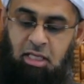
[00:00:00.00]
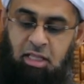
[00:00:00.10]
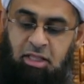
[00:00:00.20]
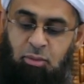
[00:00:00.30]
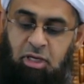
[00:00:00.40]

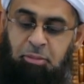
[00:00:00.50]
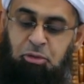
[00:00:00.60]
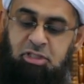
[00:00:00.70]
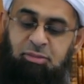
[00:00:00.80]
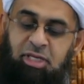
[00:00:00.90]
there were
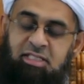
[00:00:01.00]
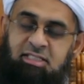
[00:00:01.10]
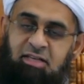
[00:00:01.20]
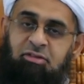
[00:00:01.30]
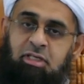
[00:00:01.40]
approximately
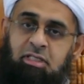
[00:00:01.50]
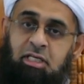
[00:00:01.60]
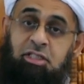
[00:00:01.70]
70